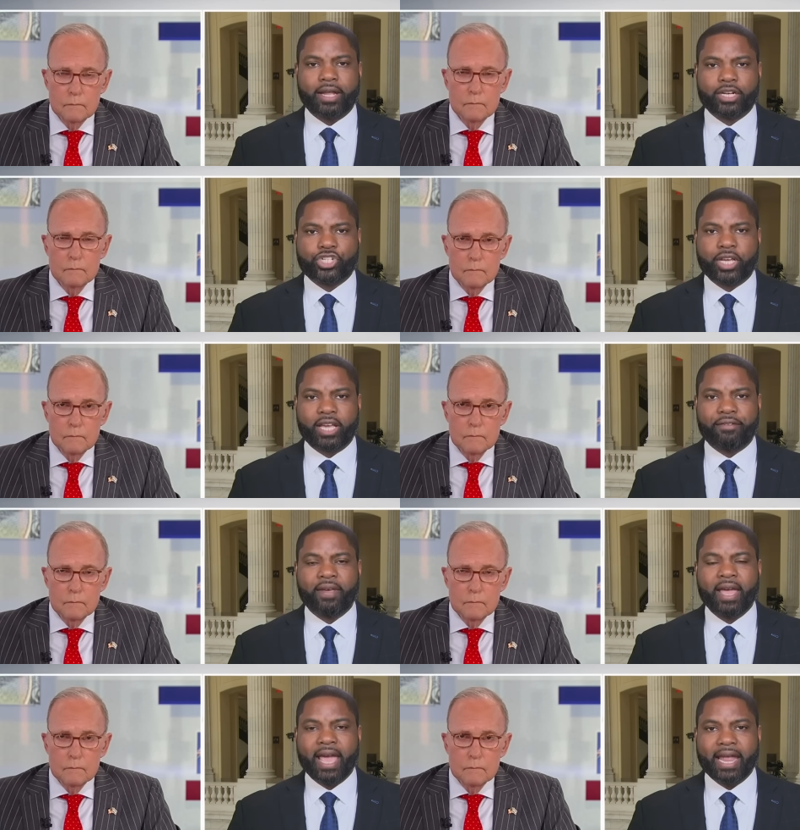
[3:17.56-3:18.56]
Speaker 1: and achieve
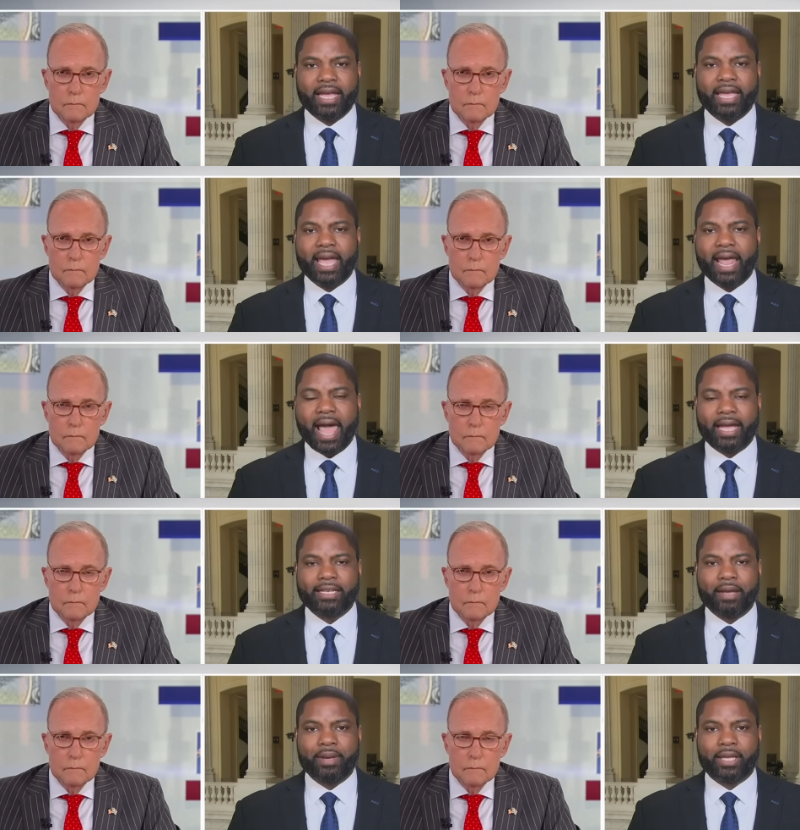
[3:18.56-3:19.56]
and get
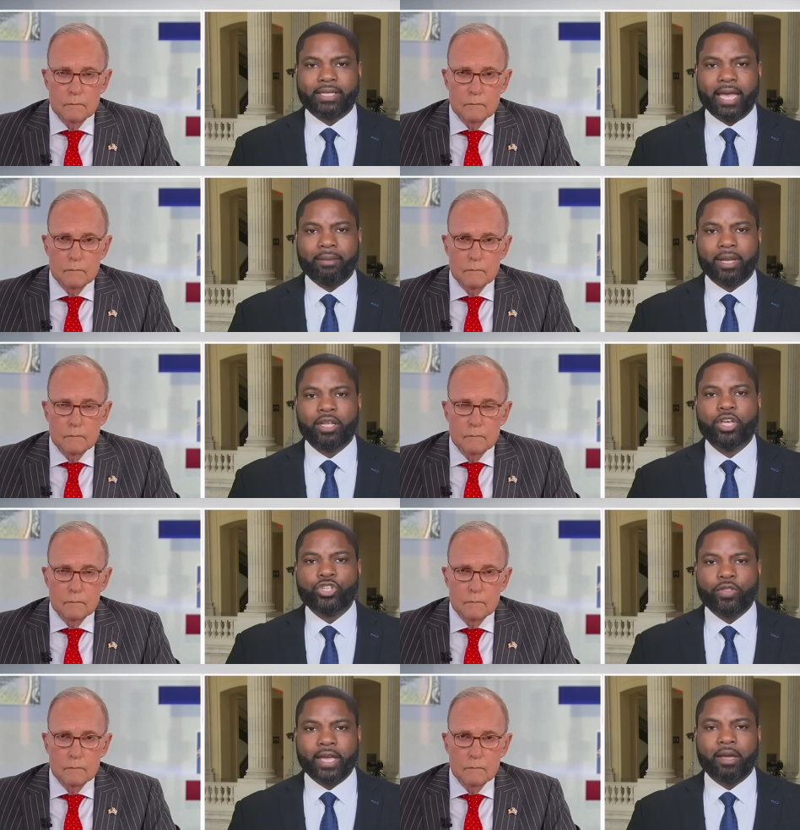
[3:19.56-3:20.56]
academic attainment
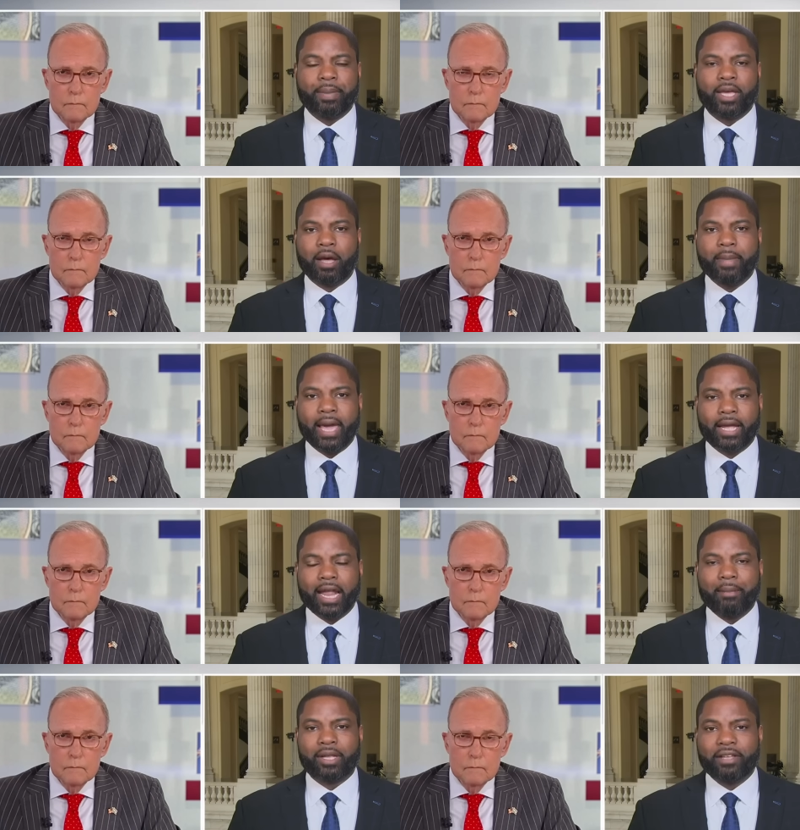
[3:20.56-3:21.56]
so they can become
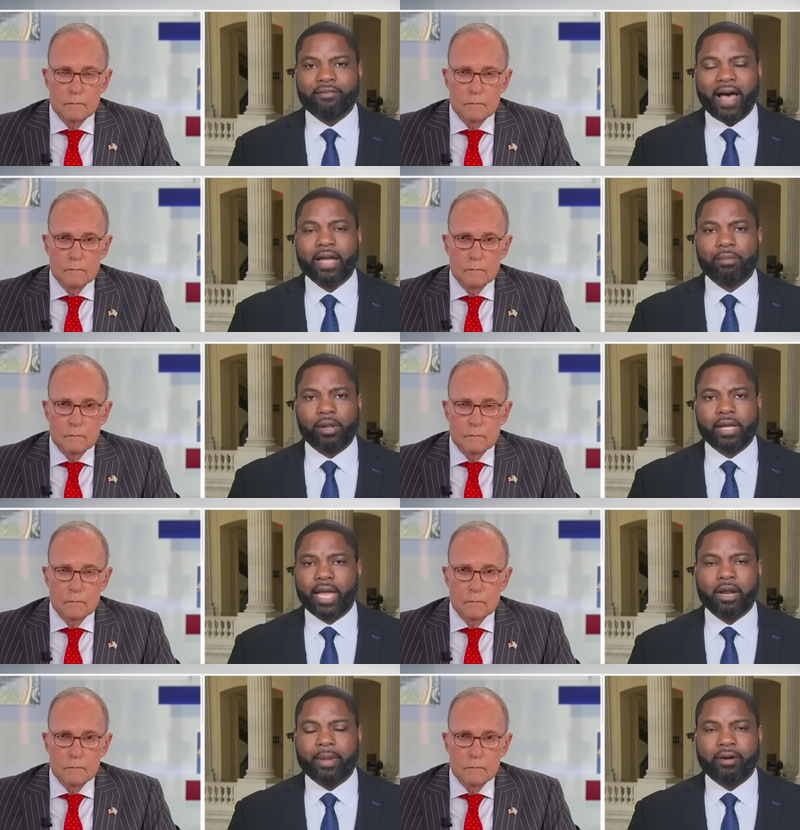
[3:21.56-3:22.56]
economically viable
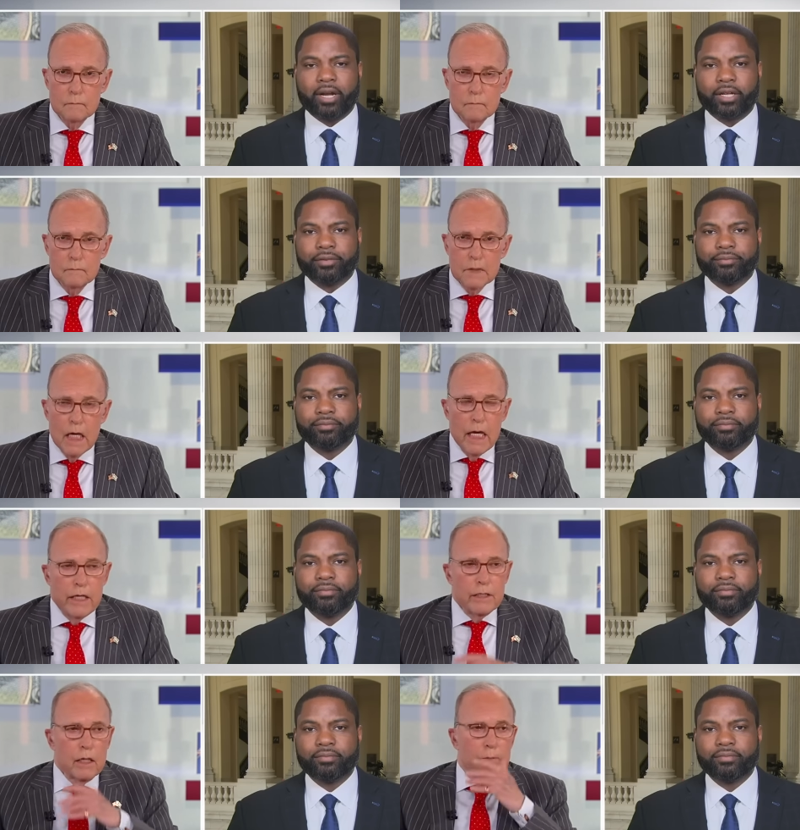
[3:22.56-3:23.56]
in America?
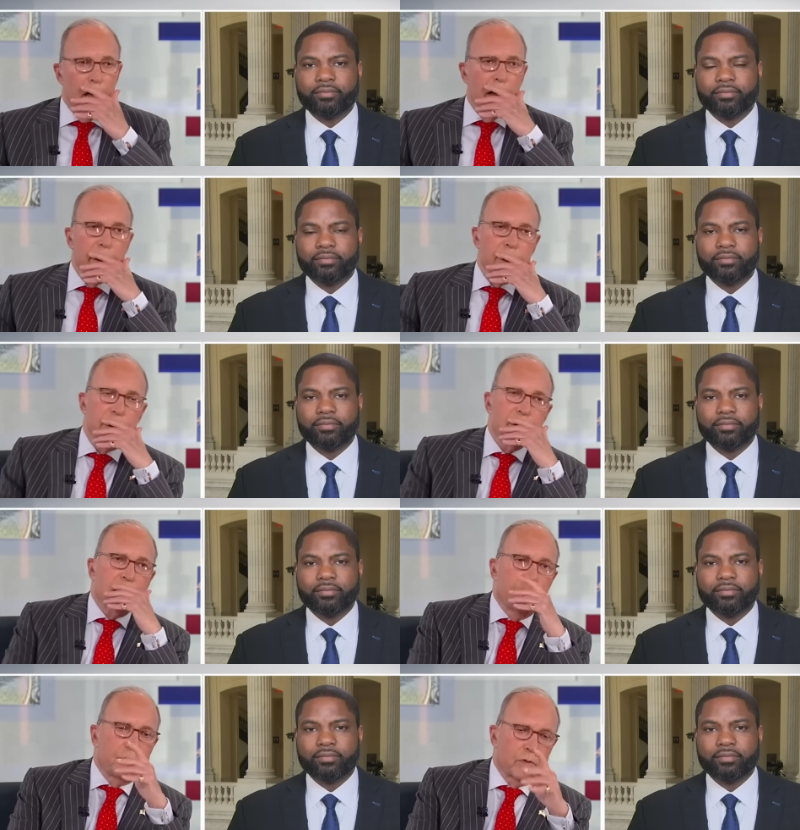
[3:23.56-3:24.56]
Speaker 2: You know, Byron, just a
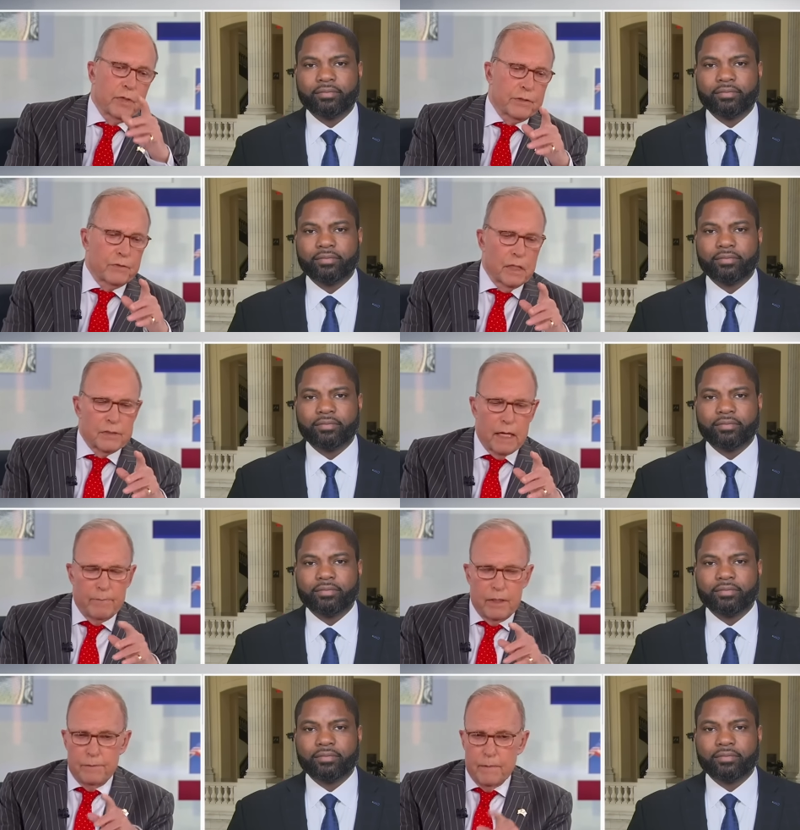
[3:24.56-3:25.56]
couple quick thoughts. I
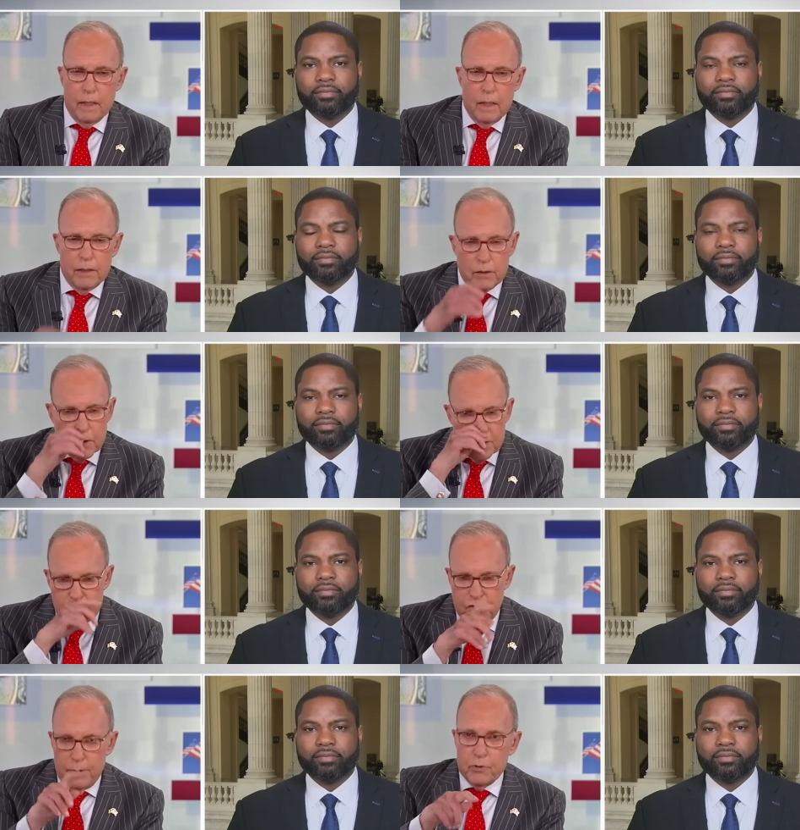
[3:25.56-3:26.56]
mean,
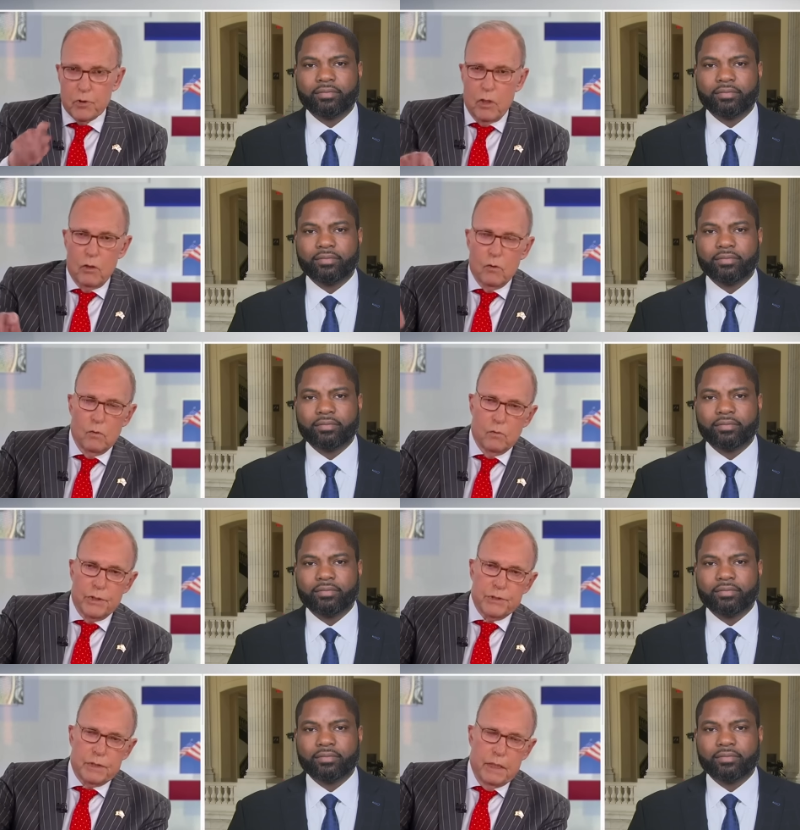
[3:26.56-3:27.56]
Jim Crow
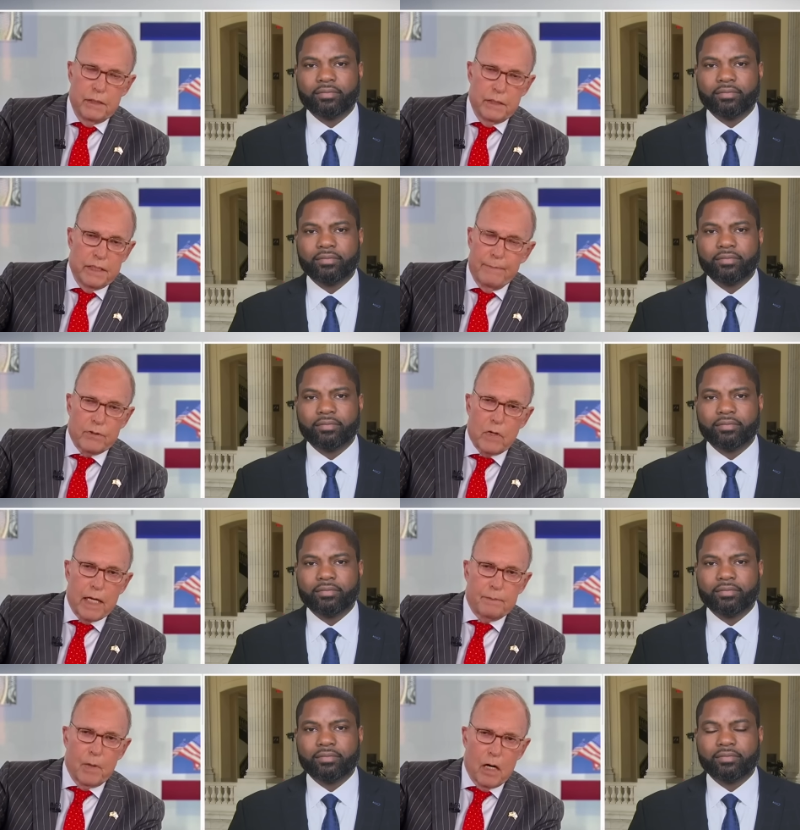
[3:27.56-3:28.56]
was in the
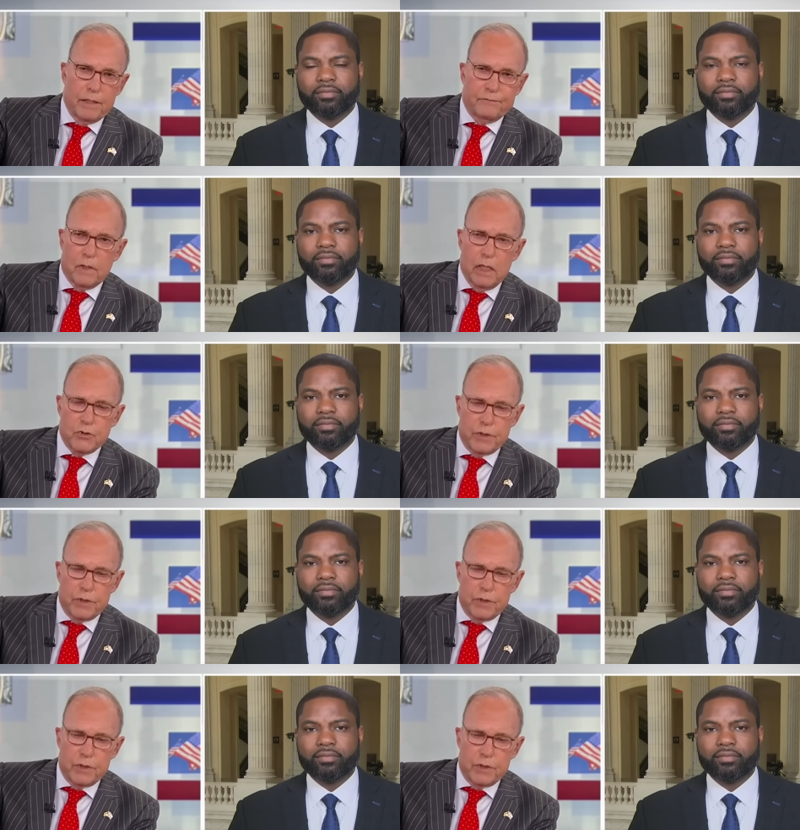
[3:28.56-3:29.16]
Democratic Party for 100